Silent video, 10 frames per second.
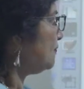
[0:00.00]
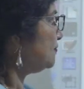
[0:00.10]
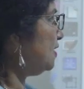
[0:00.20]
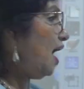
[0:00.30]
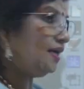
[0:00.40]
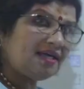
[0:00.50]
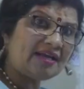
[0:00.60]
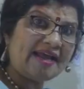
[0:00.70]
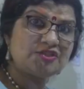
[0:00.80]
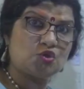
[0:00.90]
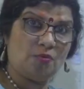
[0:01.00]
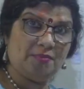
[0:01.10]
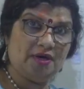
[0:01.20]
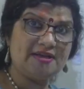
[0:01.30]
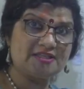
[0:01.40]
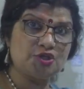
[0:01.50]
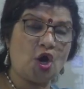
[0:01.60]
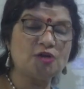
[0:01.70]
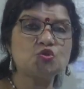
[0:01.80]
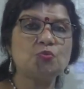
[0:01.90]
The other isomer, its
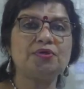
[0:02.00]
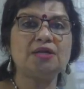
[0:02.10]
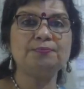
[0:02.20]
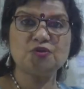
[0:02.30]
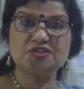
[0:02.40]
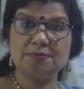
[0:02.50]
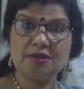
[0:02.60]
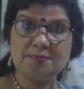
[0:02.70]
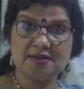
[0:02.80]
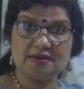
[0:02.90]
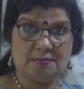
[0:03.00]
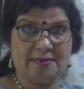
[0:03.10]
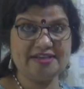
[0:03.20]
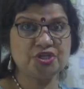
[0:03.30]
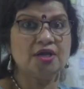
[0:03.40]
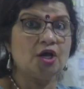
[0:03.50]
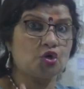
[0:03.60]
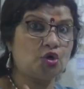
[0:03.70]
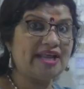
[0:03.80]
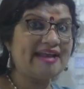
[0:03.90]
non-superimposable mirror image,
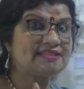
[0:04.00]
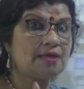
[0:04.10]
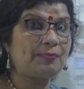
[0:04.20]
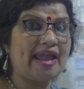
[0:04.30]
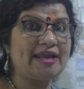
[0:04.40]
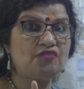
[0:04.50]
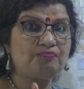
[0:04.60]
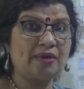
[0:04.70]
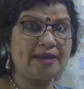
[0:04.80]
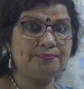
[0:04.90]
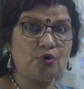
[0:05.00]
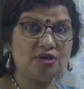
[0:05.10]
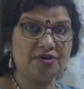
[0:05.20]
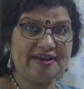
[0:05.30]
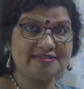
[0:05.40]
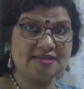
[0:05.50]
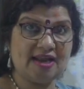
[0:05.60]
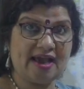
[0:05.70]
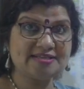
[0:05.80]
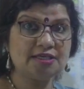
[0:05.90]
rotates the plane of plane polarized
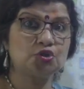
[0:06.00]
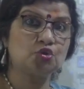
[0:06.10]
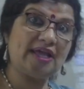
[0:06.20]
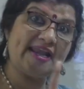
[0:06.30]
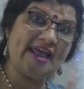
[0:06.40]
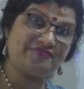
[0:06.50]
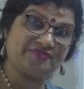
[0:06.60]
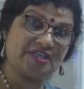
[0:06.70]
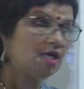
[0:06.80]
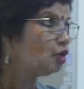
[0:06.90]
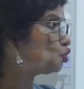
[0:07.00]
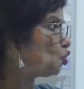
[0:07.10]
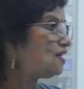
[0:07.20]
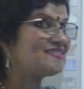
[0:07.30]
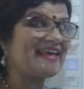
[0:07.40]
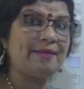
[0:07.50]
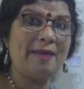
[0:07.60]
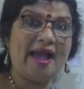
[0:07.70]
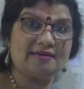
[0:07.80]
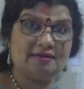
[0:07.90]
light to the left through the
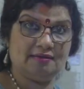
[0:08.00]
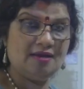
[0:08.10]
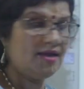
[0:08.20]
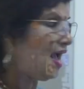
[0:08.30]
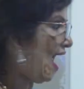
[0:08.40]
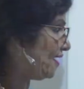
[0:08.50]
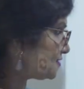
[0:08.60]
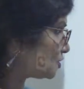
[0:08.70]
same angle and is